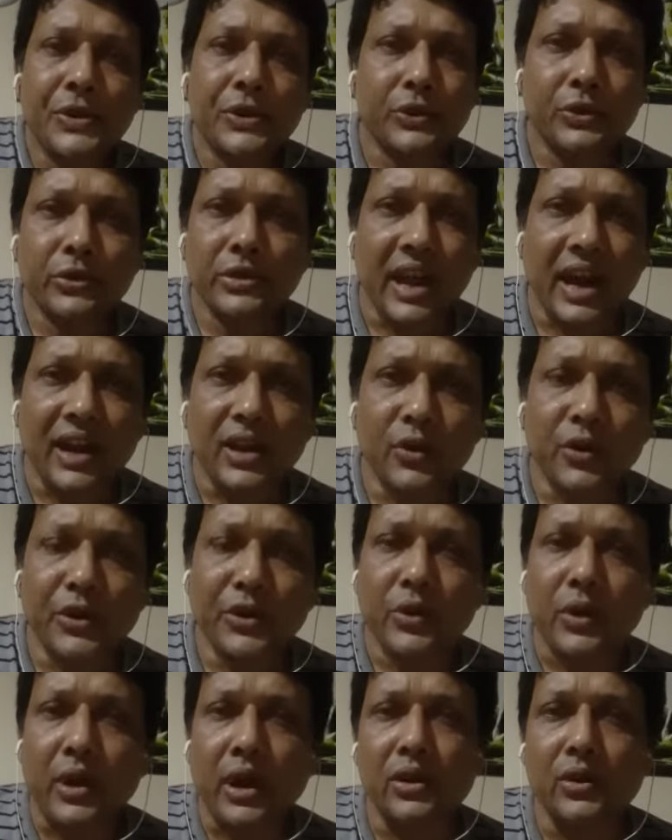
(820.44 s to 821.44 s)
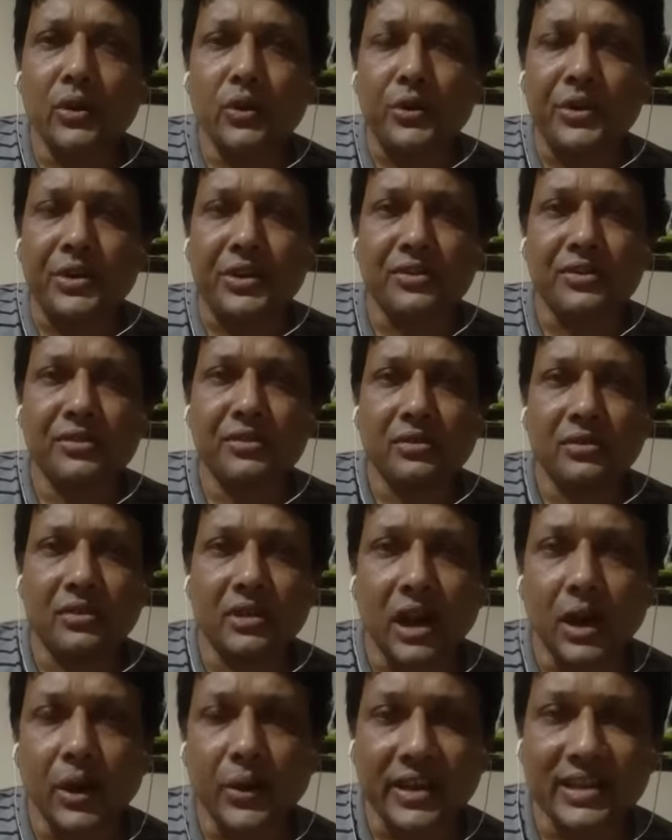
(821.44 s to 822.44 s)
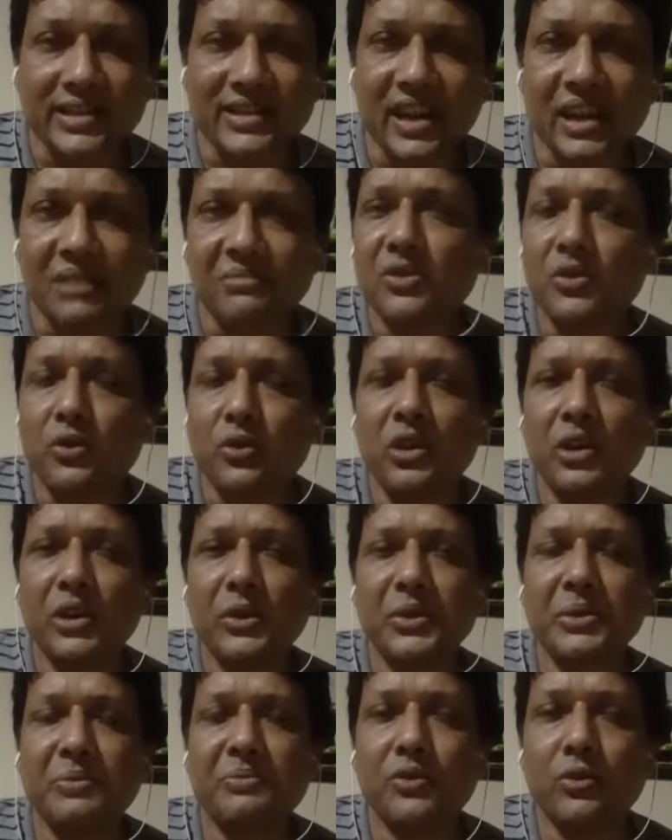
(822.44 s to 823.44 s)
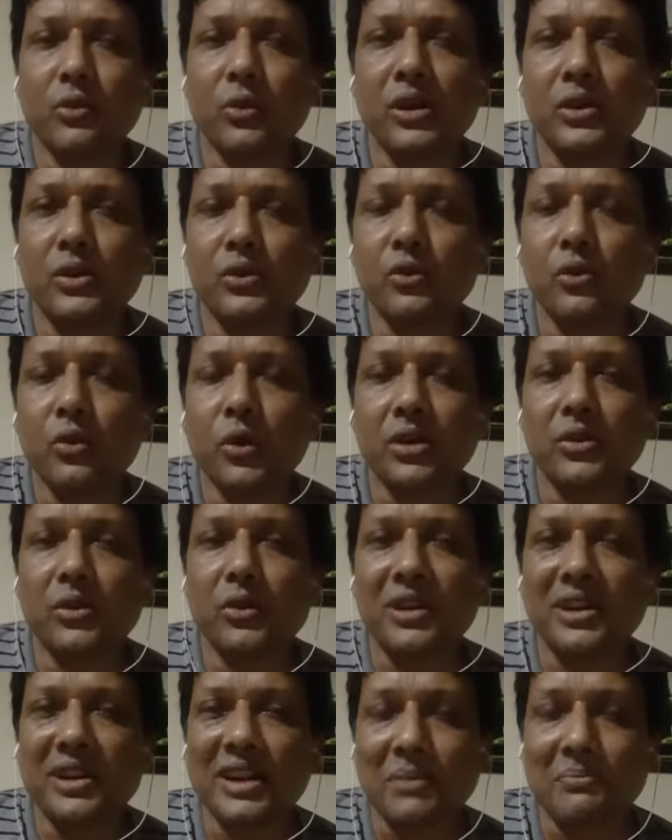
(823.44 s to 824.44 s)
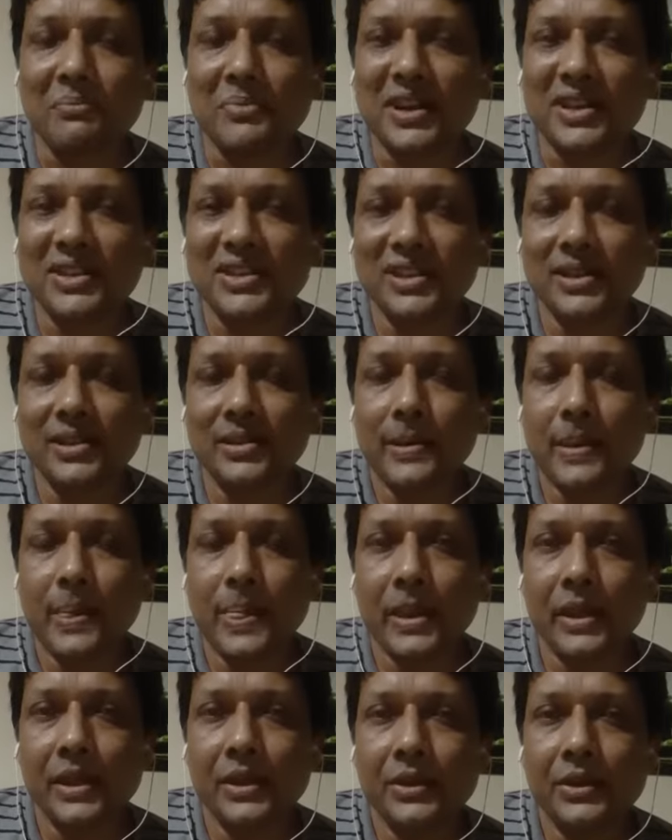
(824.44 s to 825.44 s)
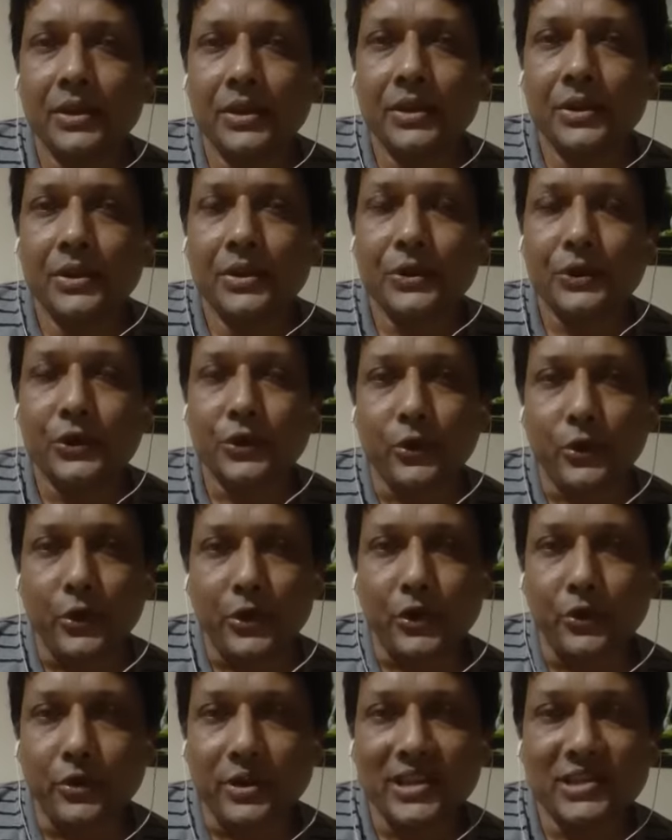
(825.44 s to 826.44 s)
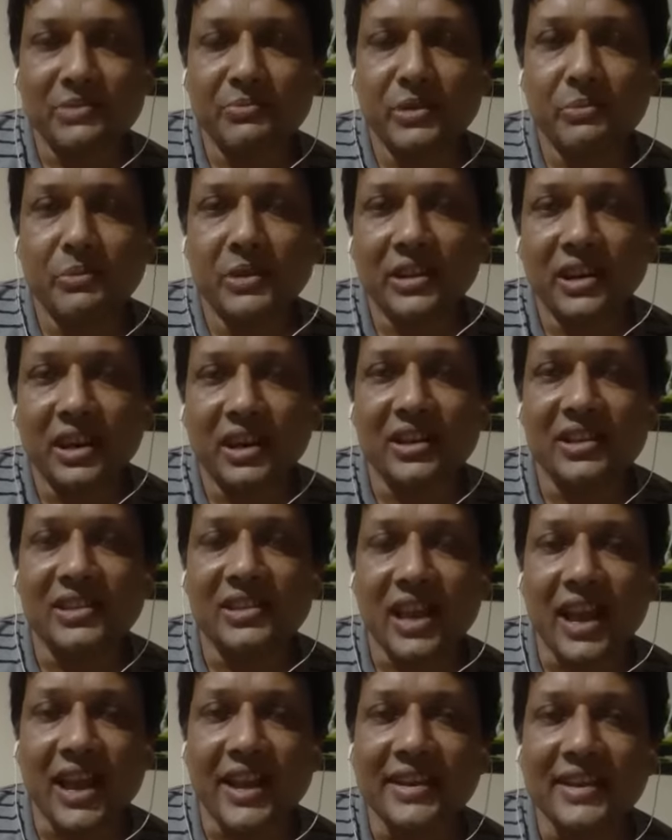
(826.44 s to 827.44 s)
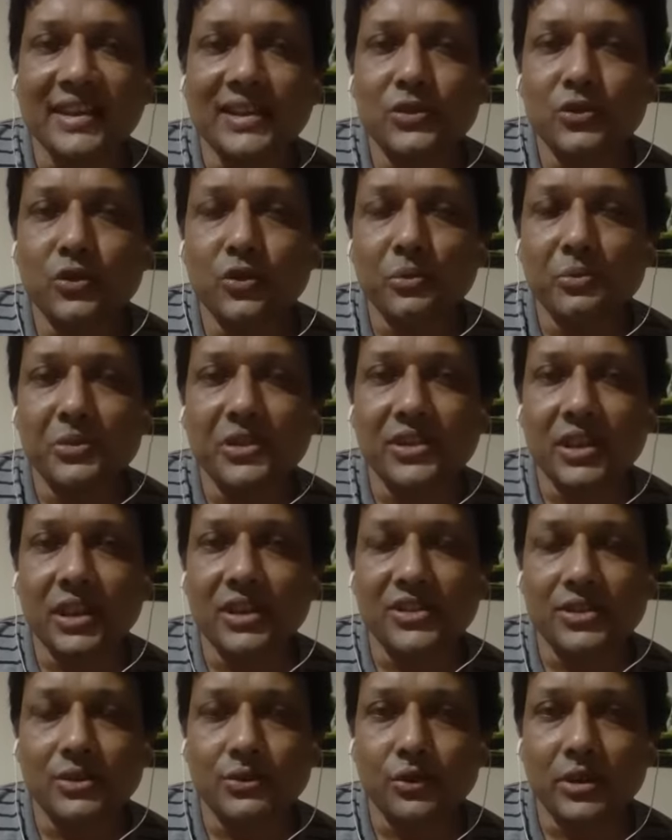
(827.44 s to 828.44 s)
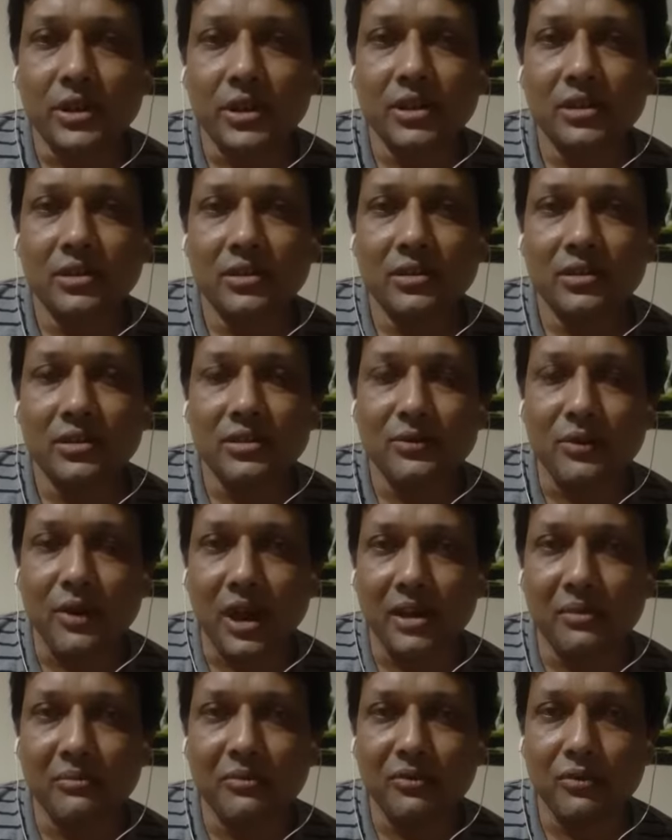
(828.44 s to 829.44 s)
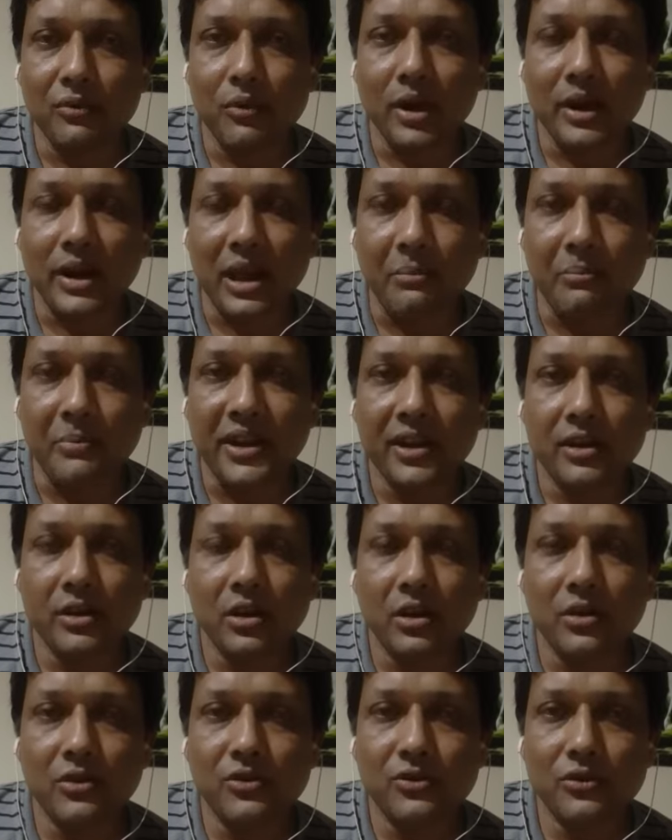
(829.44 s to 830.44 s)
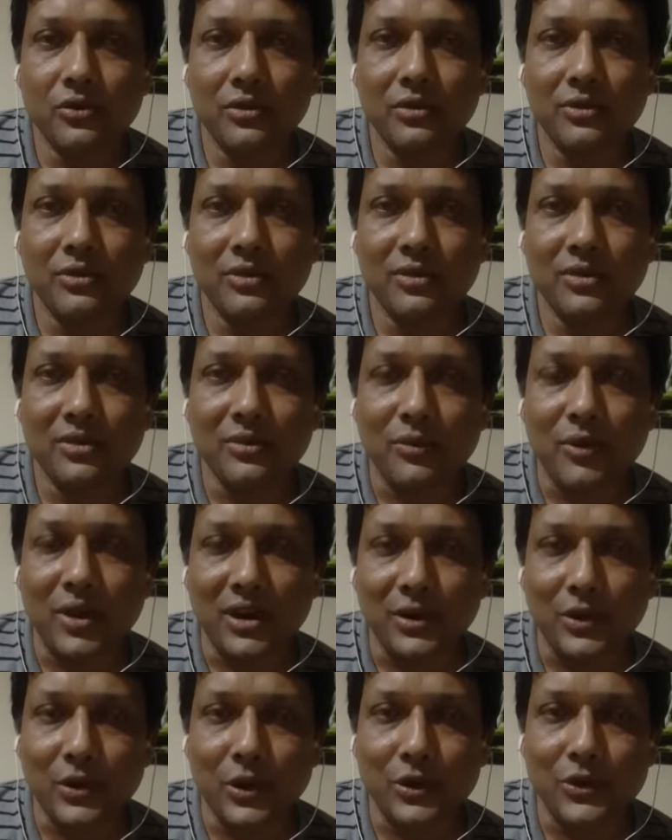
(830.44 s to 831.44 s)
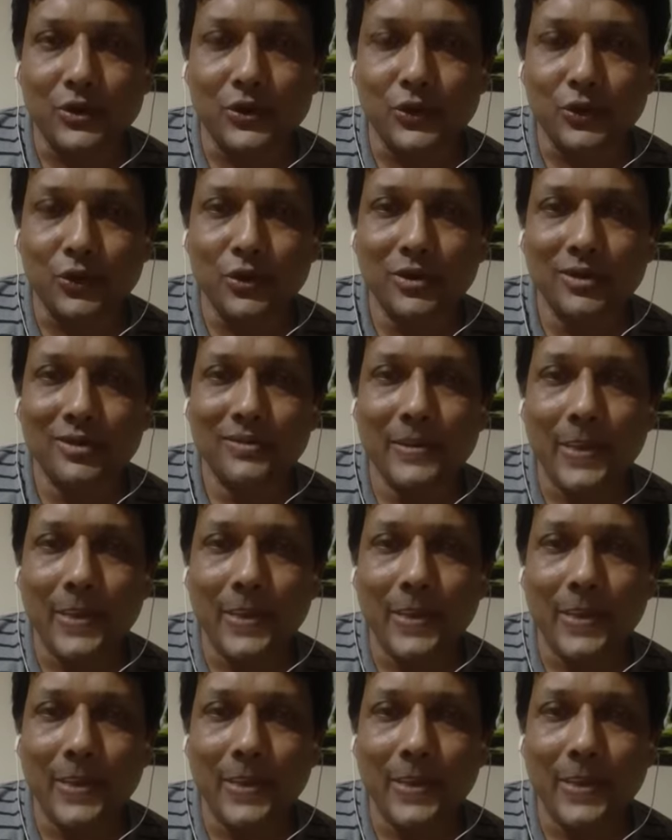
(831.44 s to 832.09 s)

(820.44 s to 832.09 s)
So that way you can do it. Now as I have told you, if you want to work on temperature, so your experimental designing should be such a way, you have one ambient control, one control,